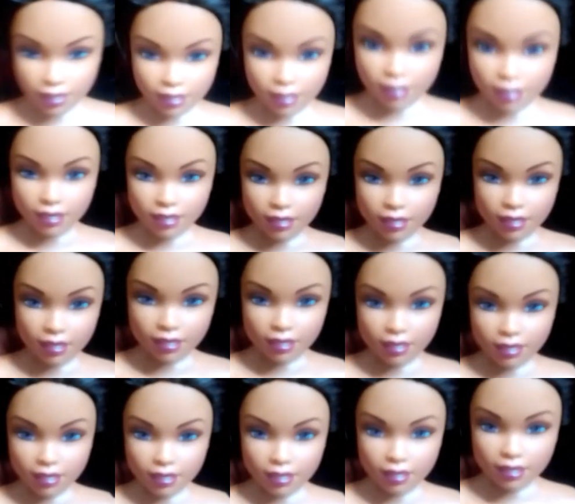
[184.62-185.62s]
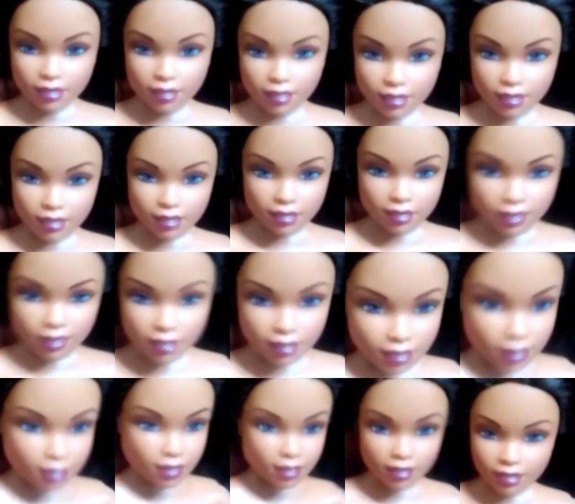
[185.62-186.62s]
to see if that works
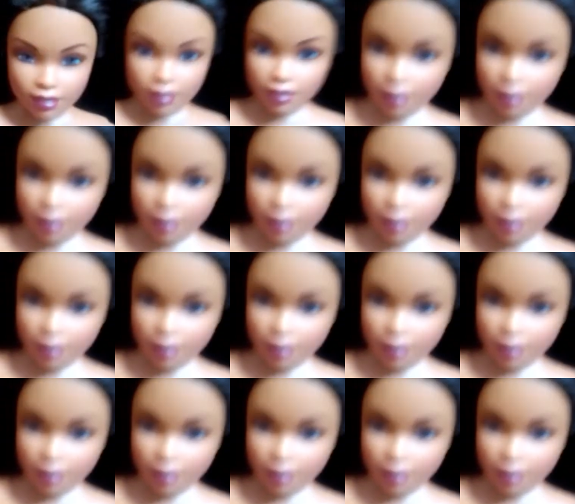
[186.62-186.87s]
better than